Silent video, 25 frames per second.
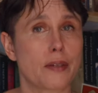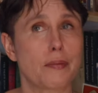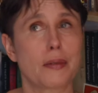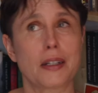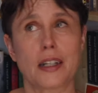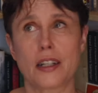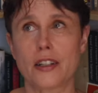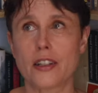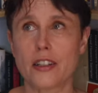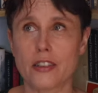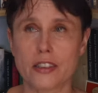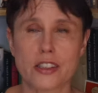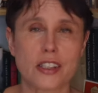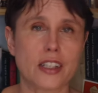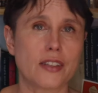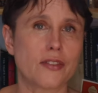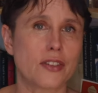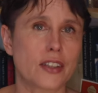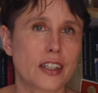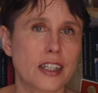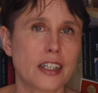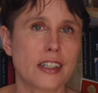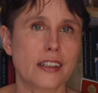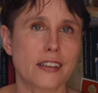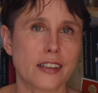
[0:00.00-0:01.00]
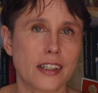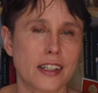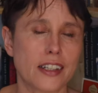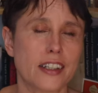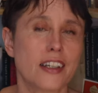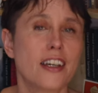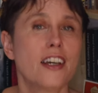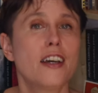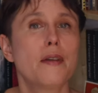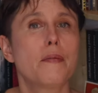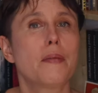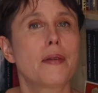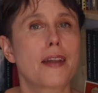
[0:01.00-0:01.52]
I mean, I know Stephen King did,
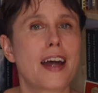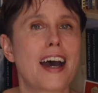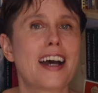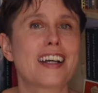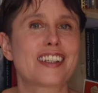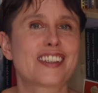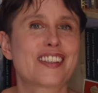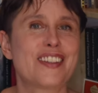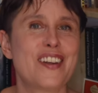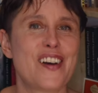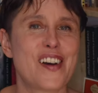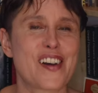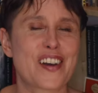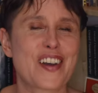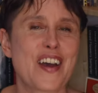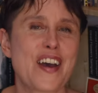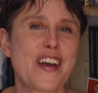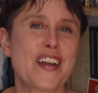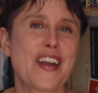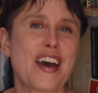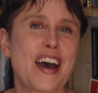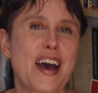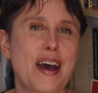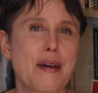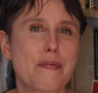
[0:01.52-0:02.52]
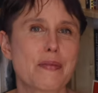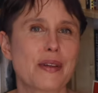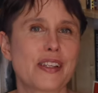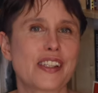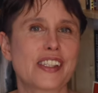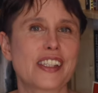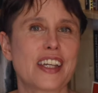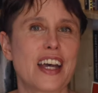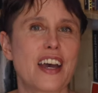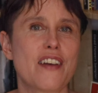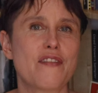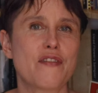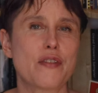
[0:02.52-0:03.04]
but that's not going to
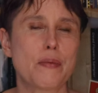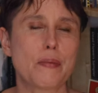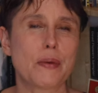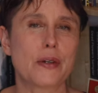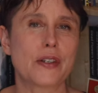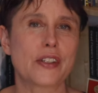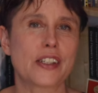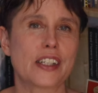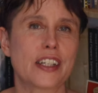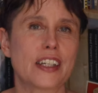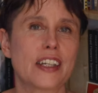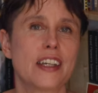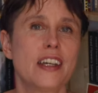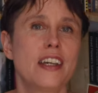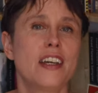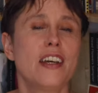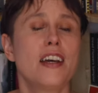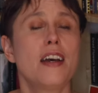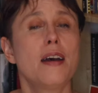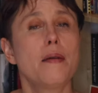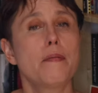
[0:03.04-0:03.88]
happen to everybody.